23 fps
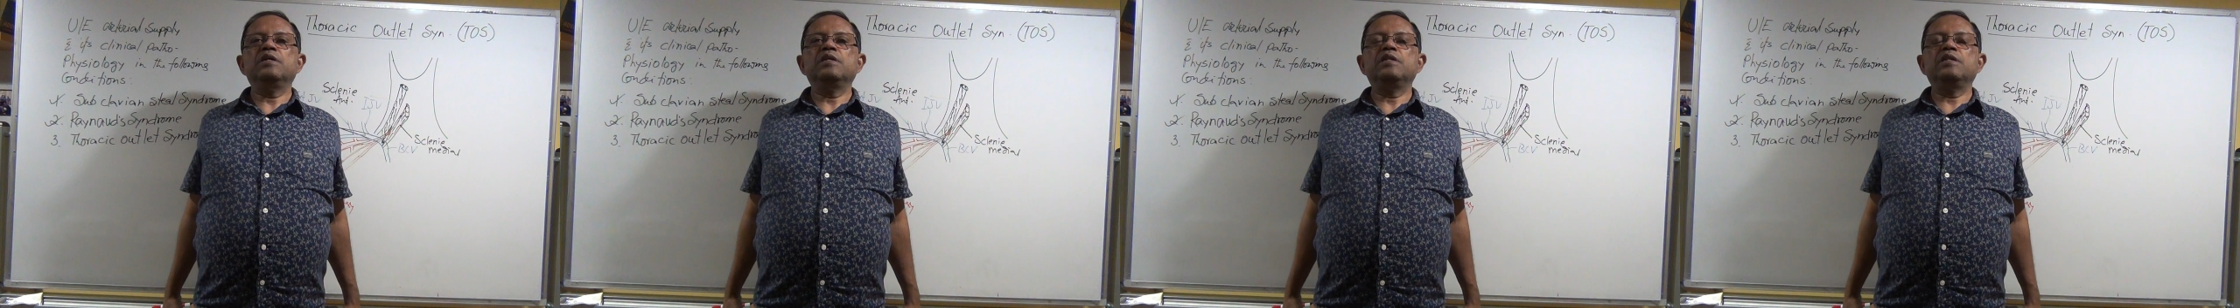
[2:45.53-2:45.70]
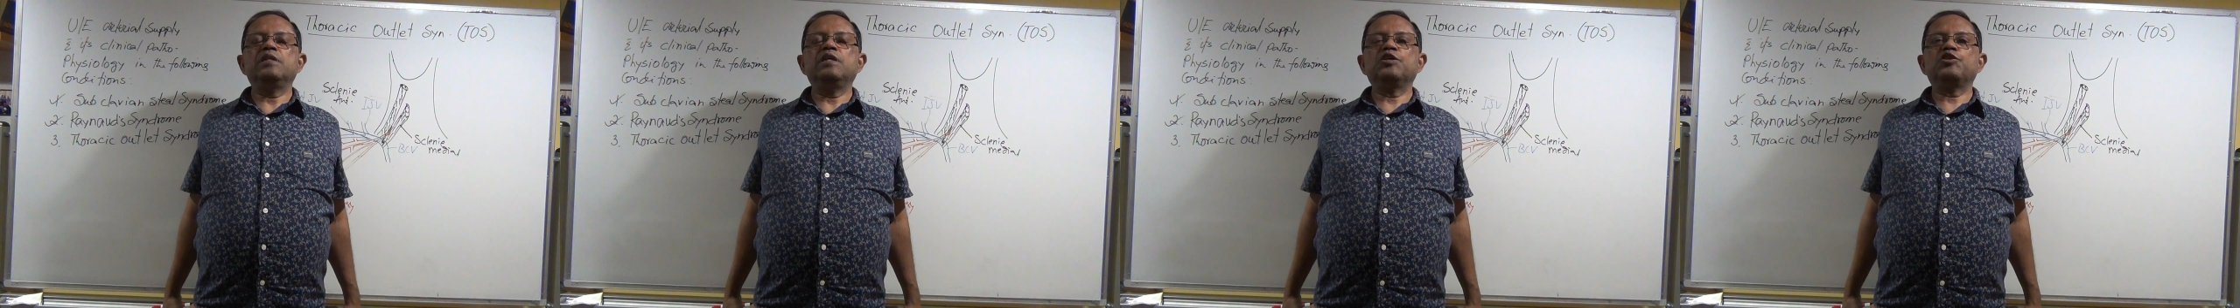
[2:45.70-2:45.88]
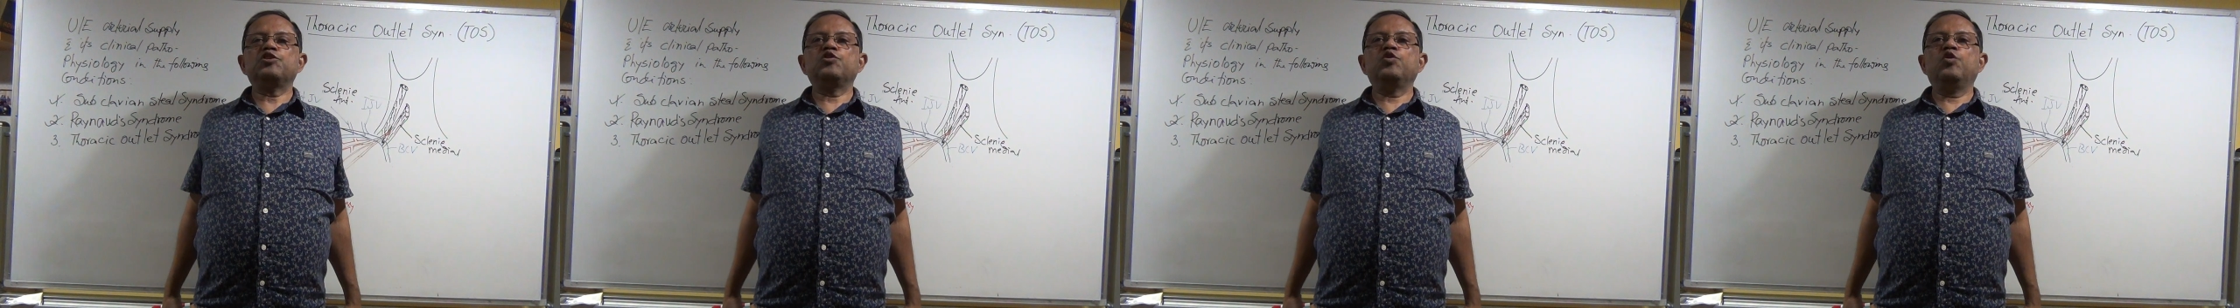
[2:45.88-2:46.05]

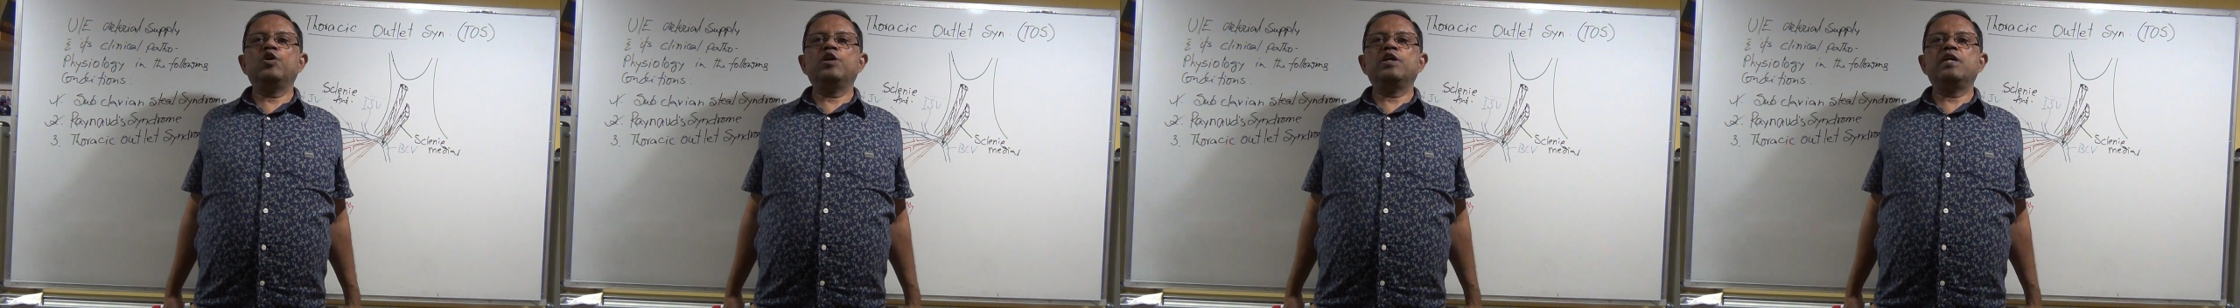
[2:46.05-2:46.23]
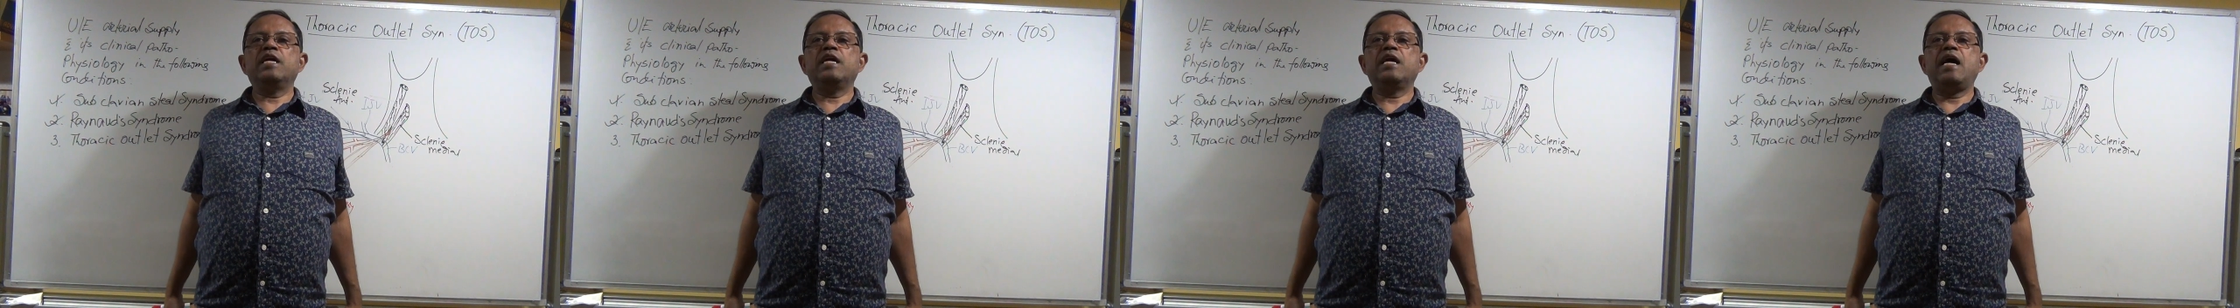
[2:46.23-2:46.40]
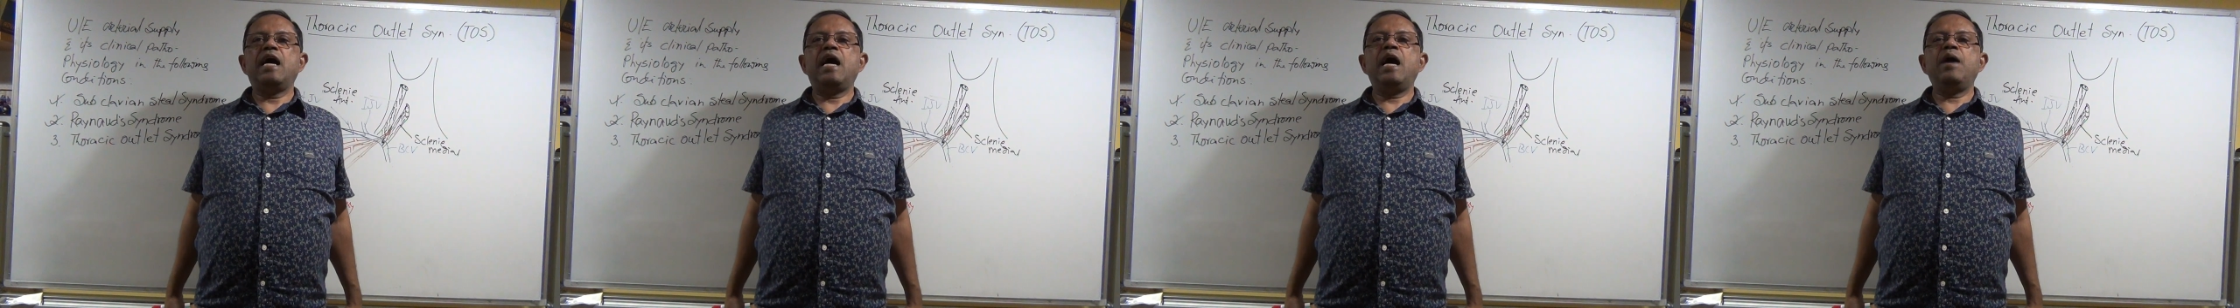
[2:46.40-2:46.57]
the
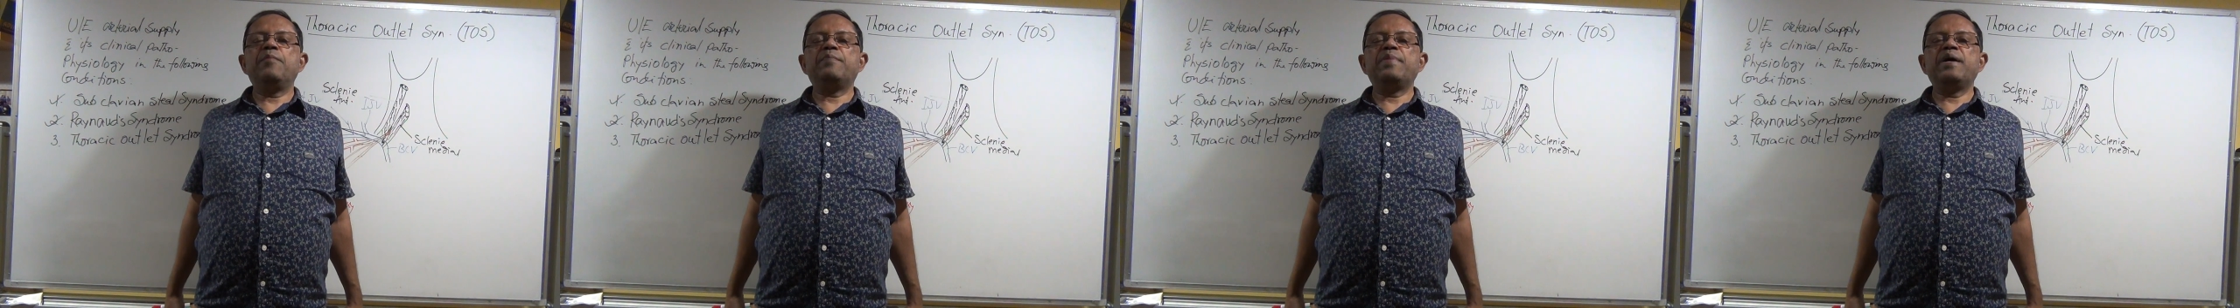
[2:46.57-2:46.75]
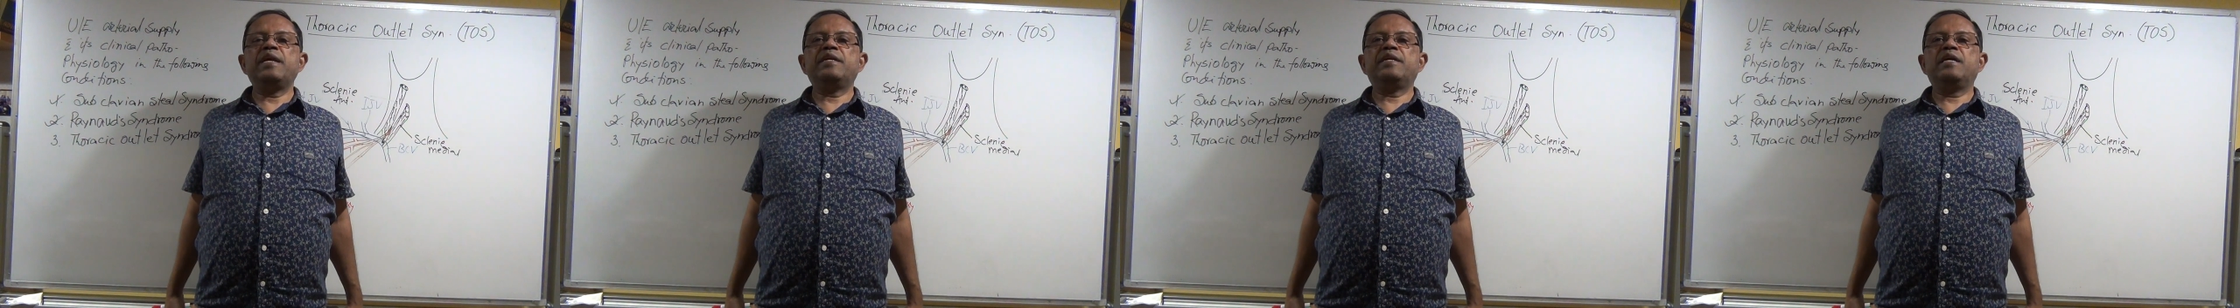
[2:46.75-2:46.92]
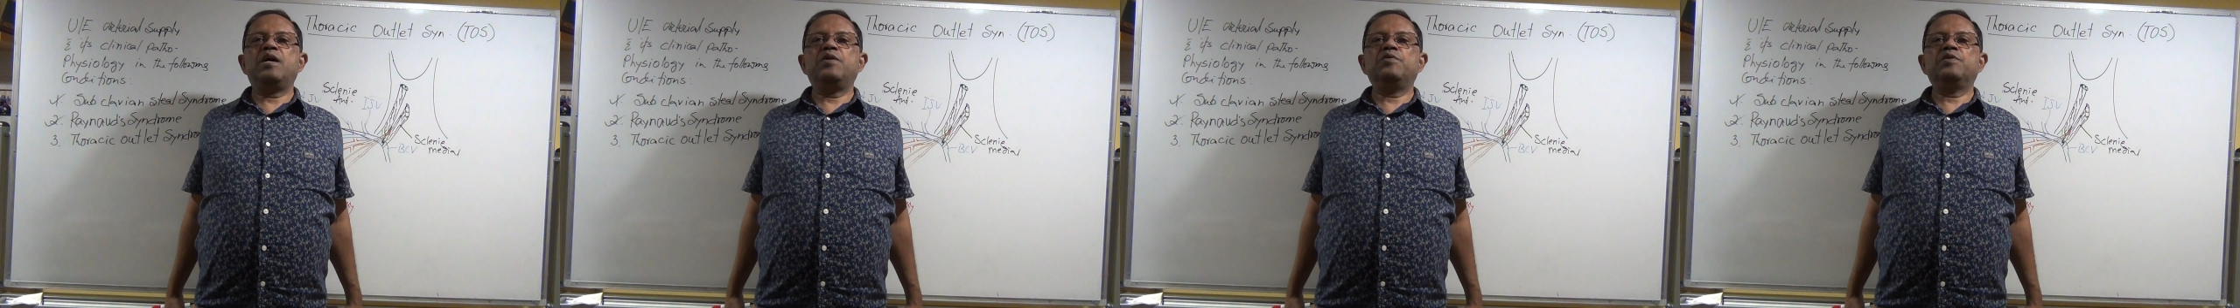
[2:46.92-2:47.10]
shoulder up
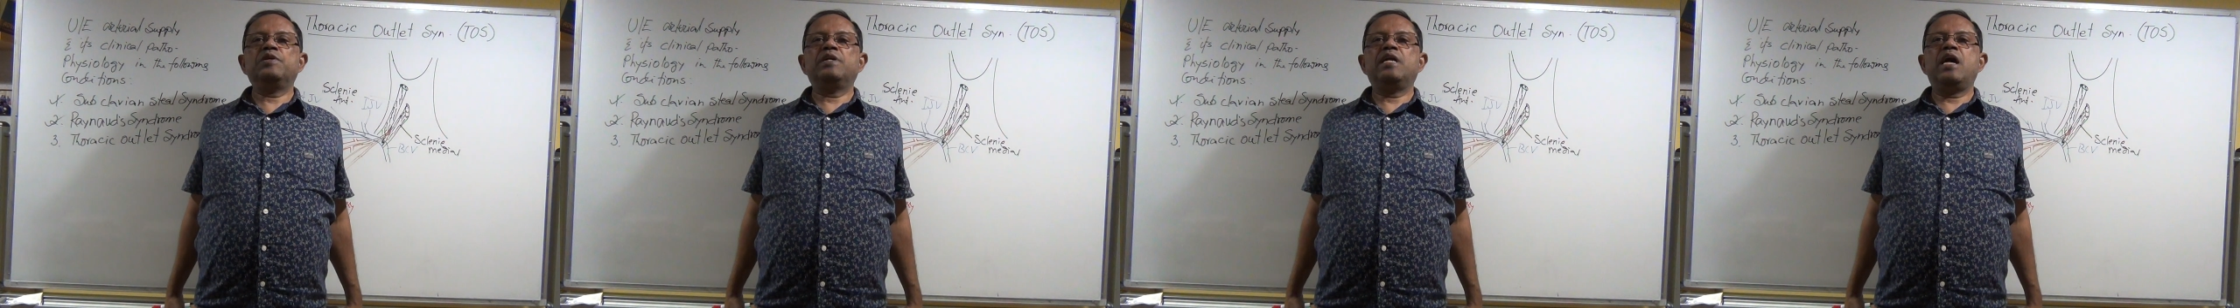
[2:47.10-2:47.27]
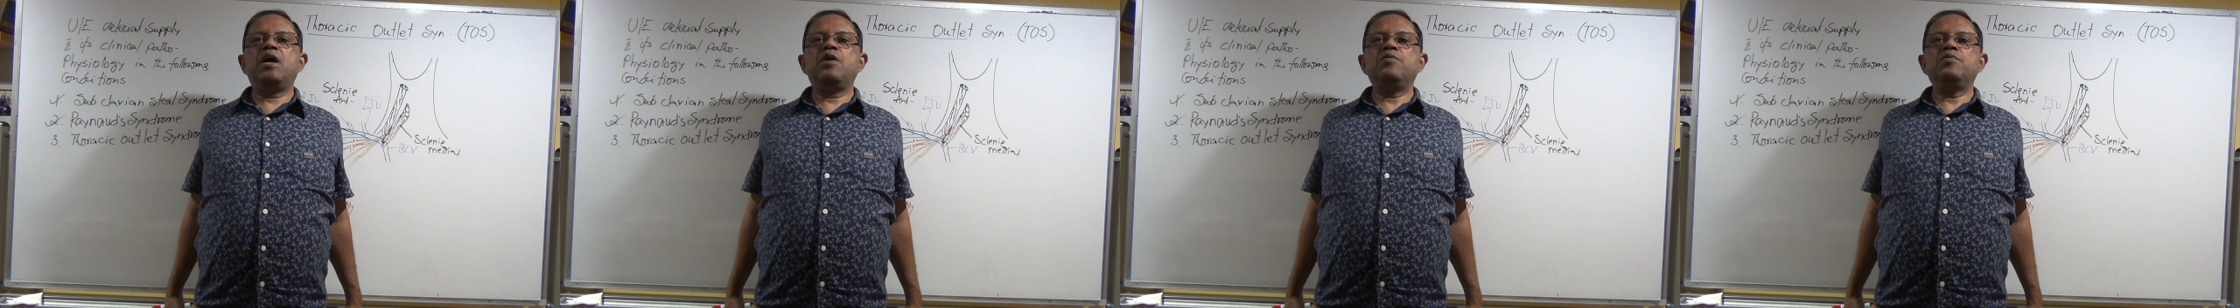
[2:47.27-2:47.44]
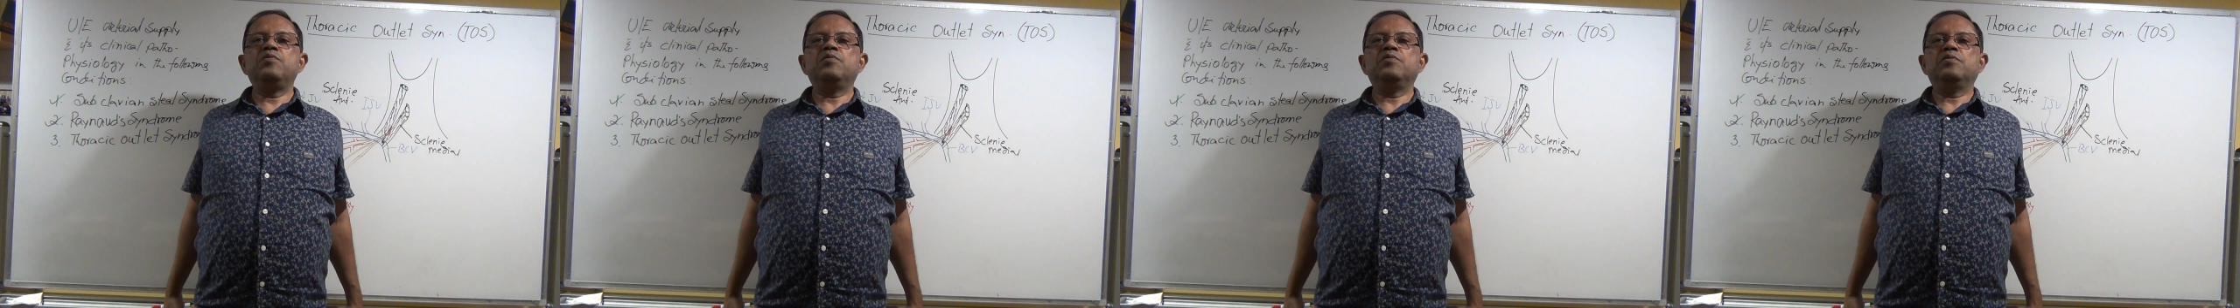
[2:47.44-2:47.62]
and down
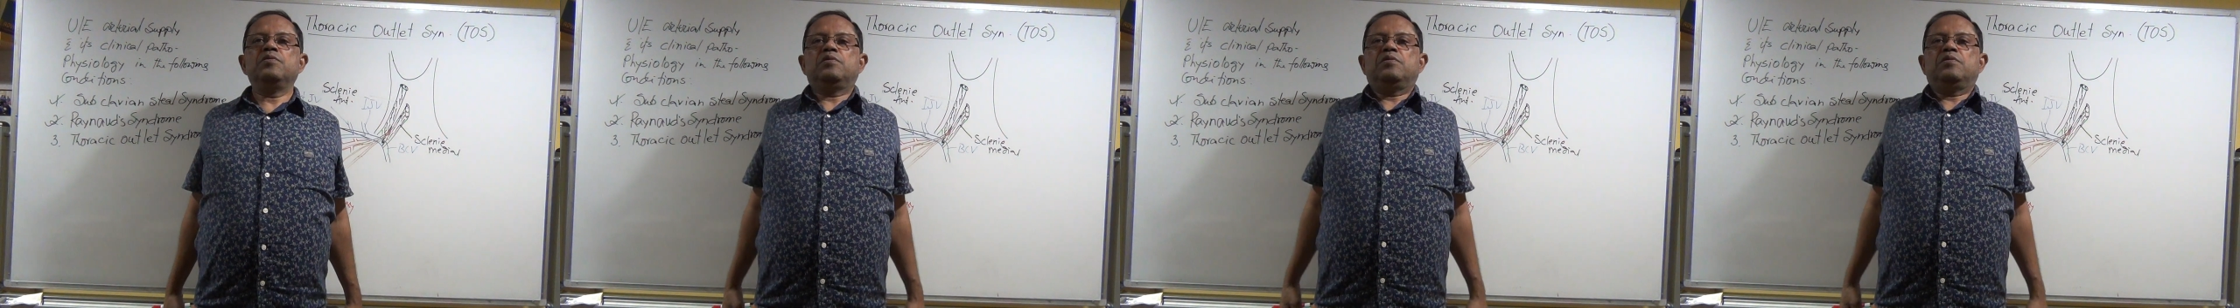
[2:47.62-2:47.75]
now,